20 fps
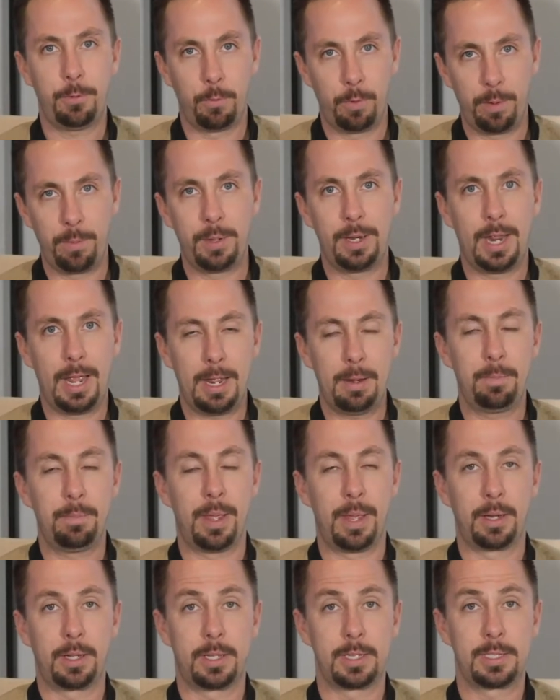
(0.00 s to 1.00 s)
women and
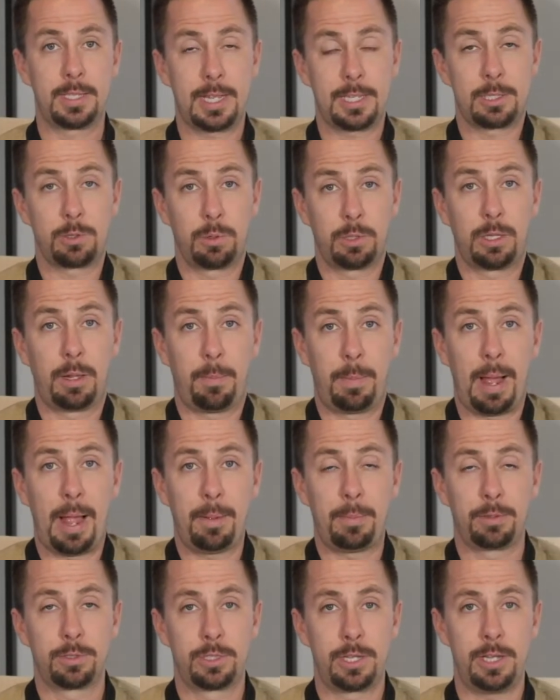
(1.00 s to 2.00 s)
men because that's what the
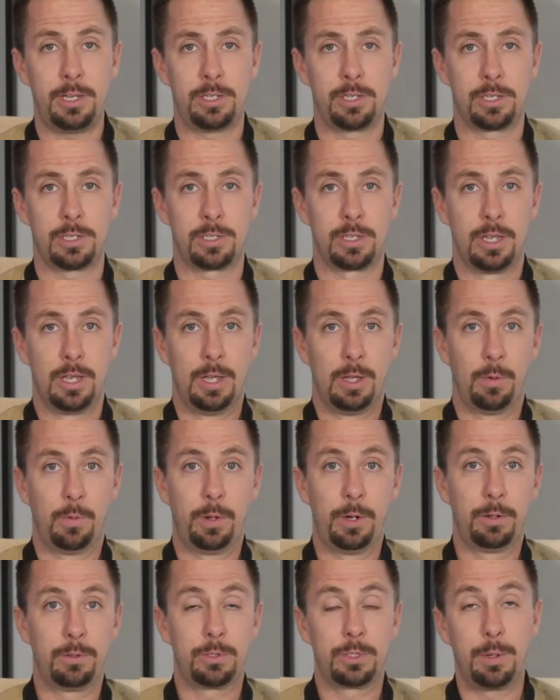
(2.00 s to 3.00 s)
Bible teaches. We
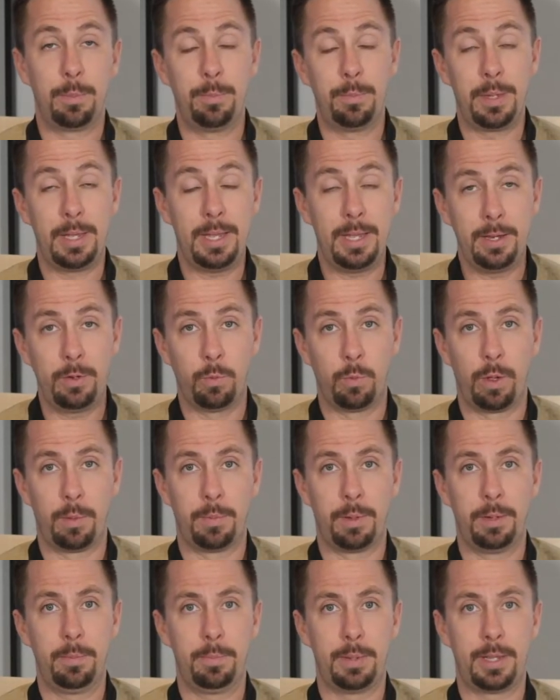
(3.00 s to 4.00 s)
don't demean
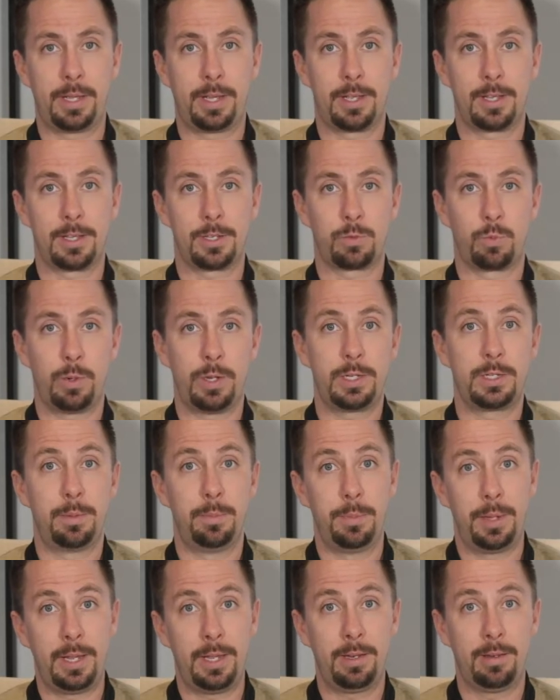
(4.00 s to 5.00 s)
women because we
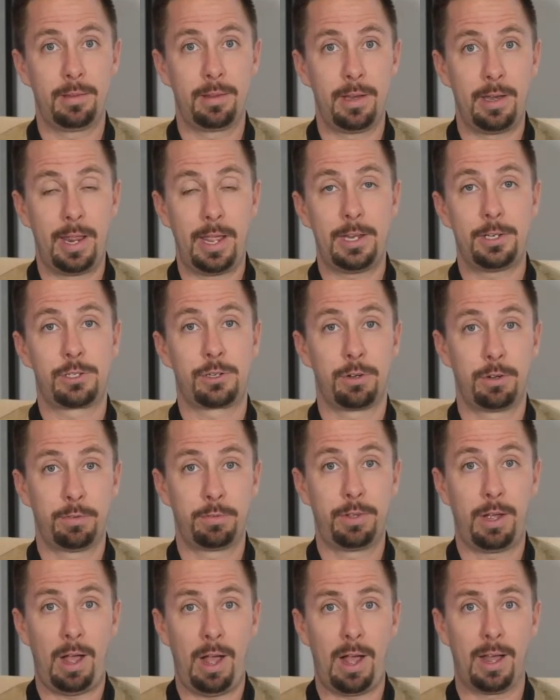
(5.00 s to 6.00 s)
demean the nature of
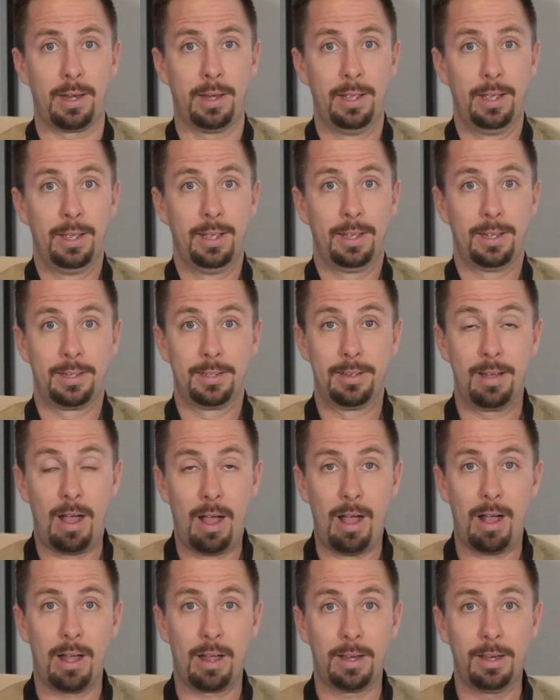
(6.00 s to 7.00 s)
God.
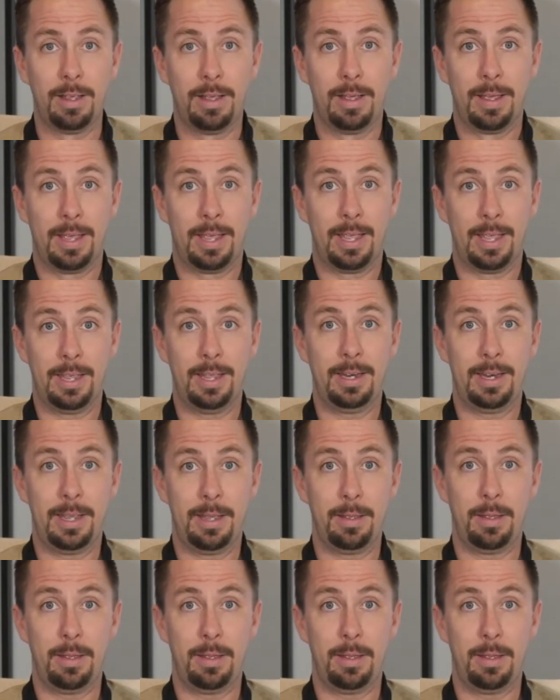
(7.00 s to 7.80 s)
God, in